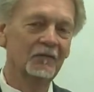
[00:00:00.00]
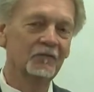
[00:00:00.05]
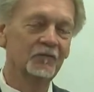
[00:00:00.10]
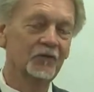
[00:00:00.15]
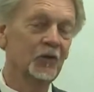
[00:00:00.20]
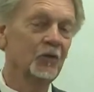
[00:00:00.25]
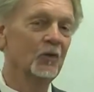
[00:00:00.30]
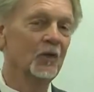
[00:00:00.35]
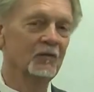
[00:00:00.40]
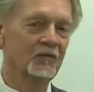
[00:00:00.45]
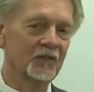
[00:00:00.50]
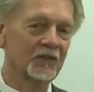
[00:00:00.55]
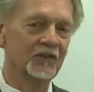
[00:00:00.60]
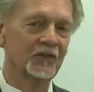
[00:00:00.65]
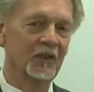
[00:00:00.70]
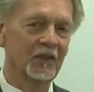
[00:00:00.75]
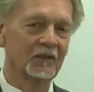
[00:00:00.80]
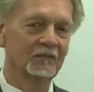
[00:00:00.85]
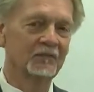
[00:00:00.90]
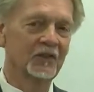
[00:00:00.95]
in view of the
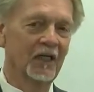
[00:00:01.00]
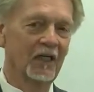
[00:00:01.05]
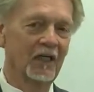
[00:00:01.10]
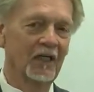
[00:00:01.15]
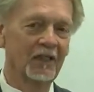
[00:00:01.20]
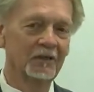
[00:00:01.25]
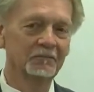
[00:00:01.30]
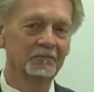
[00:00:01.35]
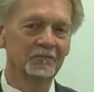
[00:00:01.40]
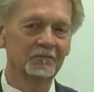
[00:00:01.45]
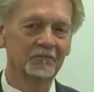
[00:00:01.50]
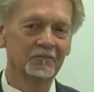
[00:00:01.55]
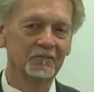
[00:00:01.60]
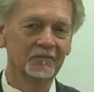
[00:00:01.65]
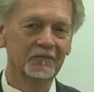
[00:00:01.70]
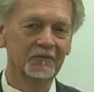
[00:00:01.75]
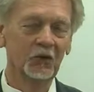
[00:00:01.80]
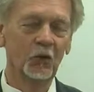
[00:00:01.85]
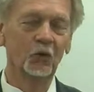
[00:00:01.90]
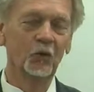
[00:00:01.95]
Son of God
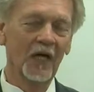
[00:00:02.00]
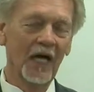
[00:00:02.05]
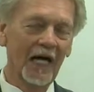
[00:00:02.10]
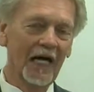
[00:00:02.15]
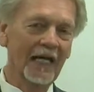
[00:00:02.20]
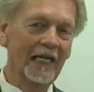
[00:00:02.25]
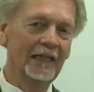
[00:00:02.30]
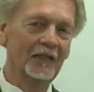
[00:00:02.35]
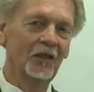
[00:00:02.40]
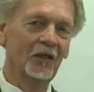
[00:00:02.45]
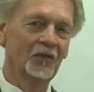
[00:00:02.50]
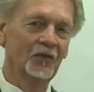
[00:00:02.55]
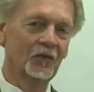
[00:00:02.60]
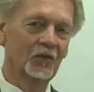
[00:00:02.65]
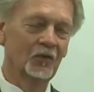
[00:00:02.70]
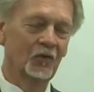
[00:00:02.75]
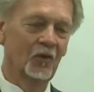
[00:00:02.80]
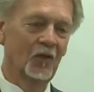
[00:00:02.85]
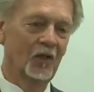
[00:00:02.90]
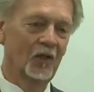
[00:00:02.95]
who hang on
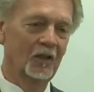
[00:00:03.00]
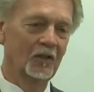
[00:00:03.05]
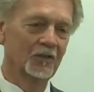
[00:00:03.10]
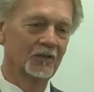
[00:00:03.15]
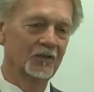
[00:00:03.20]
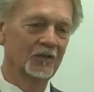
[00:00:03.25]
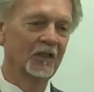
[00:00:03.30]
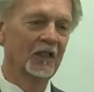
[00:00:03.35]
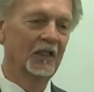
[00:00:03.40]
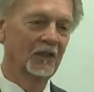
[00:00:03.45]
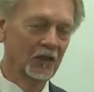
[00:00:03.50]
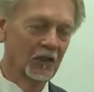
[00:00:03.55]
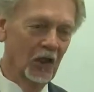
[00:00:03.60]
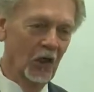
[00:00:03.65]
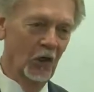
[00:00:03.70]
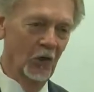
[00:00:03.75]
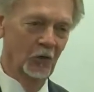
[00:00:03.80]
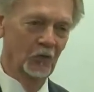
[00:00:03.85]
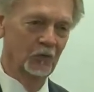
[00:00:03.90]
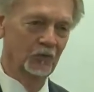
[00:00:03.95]
the cross
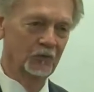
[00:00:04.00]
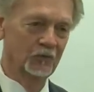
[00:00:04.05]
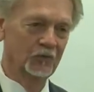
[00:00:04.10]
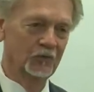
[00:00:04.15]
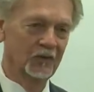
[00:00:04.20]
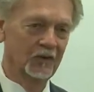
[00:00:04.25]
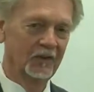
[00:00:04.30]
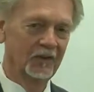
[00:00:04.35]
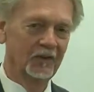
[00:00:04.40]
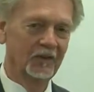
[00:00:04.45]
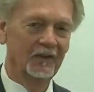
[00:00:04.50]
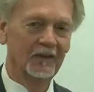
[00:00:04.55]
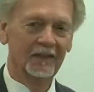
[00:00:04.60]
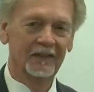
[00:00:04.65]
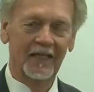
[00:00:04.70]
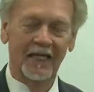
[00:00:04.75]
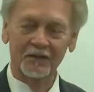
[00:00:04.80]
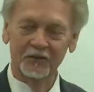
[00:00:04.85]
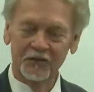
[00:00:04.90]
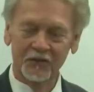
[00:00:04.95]
alone.
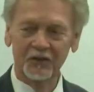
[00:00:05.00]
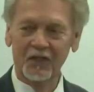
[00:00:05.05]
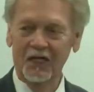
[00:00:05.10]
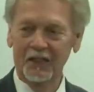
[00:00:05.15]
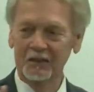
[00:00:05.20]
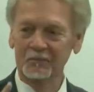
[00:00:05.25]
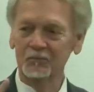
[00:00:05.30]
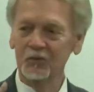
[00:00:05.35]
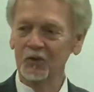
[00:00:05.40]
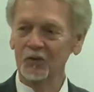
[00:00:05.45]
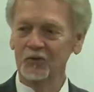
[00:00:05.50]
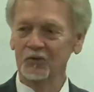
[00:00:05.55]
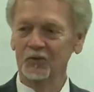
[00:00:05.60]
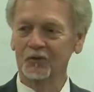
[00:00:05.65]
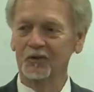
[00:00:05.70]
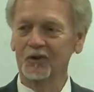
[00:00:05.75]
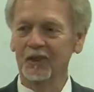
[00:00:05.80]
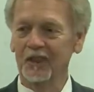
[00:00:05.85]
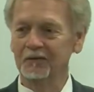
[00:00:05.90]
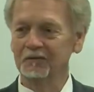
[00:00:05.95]
That's not a
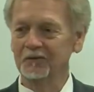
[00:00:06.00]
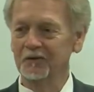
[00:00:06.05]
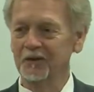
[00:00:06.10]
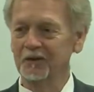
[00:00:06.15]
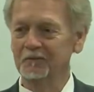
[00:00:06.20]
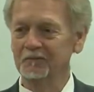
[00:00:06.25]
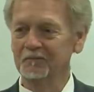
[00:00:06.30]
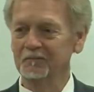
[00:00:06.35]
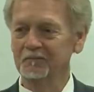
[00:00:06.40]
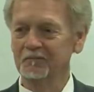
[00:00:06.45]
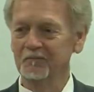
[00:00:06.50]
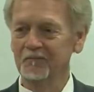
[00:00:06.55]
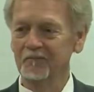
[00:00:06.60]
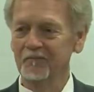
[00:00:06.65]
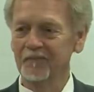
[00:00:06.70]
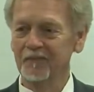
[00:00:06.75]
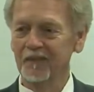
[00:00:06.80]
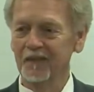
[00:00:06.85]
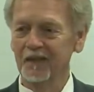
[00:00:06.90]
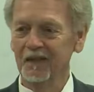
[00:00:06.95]
mutual covenant.
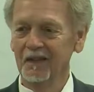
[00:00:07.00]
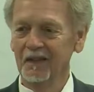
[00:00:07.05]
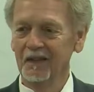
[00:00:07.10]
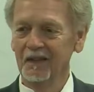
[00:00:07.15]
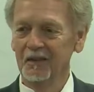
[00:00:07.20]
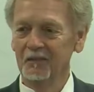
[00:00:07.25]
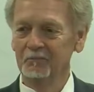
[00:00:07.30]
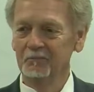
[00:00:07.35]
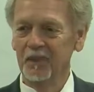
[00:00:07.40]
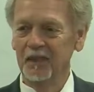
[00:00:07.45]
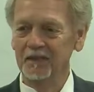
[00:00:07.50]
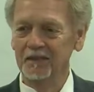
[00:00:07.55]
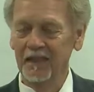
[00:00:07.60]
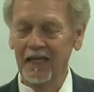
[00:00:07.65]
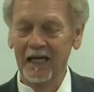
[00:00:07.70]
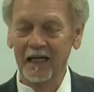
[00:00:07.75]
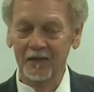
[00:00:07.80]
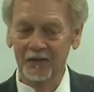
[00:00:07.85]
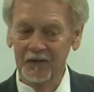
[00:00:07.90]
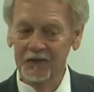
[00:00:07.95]
But
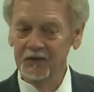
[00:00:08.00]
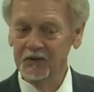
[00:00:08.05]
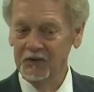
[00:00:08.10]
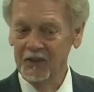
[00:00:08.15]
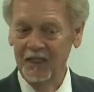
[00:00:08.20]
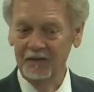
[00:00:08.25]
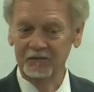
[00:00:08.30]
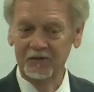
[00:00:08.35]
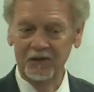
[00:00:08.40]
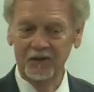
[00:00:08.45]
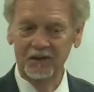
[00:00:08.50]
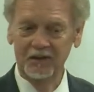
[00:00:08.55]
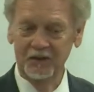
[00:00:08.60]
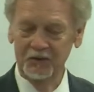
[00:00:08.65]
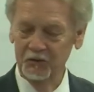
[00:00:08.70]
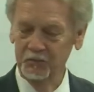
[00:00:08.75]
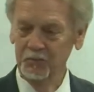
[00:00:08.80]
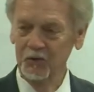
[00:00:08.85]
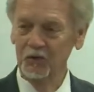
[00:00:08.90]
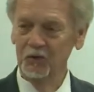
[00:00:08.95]
now this covenant
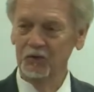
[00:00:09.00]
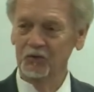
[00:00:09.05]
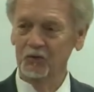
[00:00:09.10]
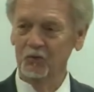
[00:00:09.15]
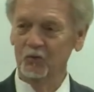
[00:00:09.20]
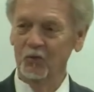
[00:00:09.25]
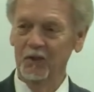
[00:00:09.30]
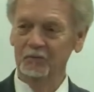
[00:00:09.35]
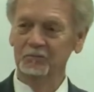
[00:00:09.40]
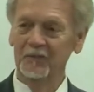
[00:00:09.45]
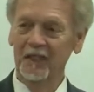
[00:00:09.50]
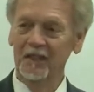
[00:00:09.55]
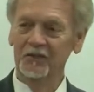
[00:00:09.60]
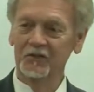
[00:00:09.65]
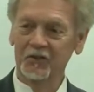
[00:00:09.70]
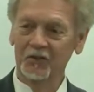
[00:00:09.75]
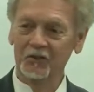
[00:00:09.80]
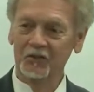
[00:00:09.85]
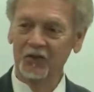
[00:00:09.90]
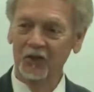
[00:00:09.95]
is mutual. What
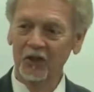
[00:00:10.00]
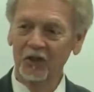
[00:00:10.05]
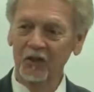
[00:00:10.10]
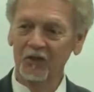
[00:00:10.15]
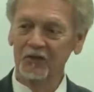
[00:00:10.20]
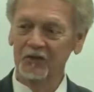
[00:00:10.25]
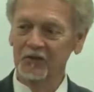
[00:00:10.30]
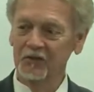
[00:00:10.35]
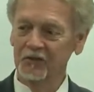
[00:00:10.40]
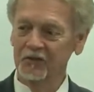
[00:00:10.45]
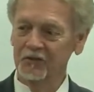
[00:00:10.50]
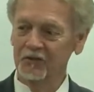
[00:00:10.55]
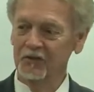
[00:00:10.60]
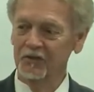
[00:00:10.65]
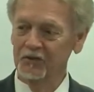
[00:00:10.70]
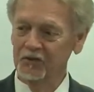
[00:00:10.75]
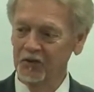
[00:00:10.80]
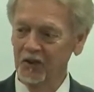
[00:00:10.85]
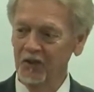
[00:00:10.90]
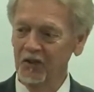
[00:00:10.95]
makes the church?
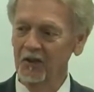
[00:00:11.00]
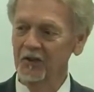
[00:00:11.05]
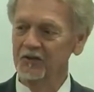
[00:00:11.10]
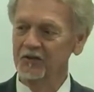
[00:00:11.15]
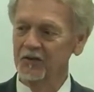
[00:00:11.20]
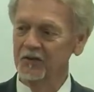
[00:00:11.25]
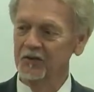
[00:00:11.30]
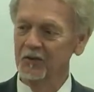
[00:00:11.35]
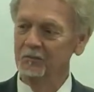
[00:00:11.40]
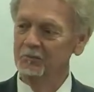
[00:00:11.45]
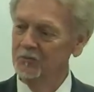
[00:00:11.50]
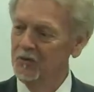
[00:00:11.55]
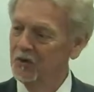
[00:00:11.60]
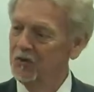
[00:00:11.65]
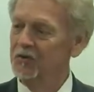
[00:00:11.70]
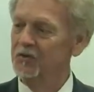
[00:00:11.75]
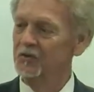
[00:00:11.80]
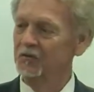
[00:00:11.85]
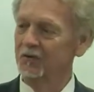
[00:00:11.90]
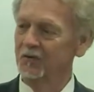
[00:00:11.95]
The church is a
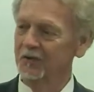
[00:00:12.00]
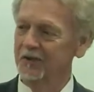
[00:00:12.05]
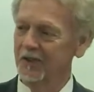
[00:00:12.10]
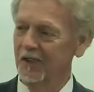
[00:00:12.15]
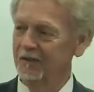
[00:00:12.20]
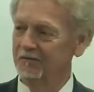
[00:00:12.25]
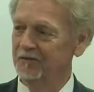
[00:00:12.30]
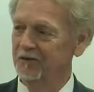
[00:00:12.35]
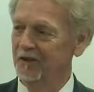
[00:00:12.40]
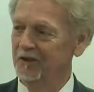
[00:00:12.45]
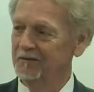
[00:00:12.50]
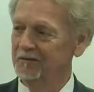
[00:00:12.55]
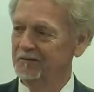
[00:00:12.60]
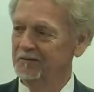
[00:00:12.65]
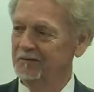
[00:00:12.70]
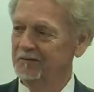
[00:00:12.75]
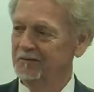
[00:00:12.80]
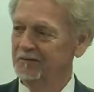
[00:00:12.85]
mutual covenant.